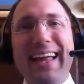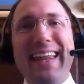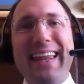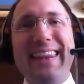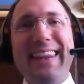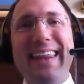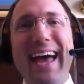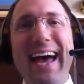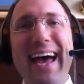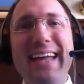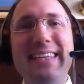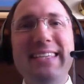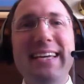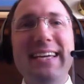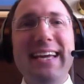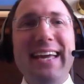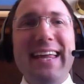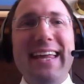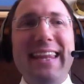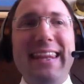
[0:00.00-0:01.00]
that
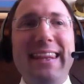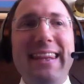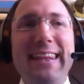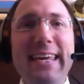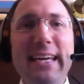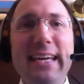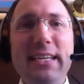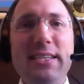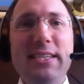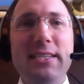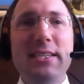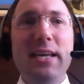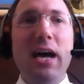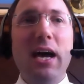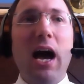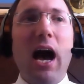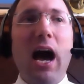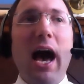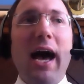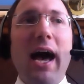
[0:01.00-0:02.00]
this
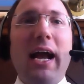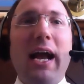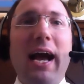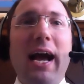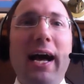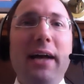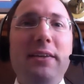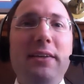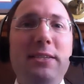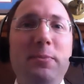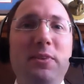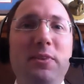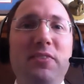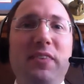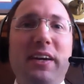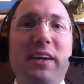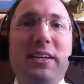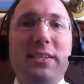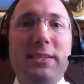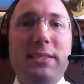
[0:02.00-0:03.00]
a concept of
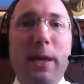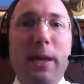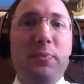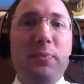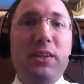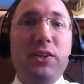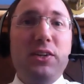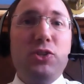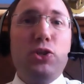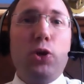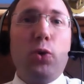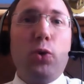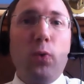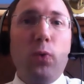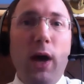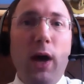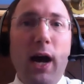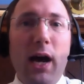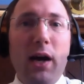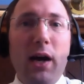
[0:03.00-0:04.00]
accepting
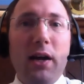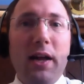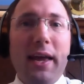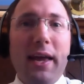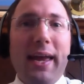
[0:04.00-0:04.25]
Torah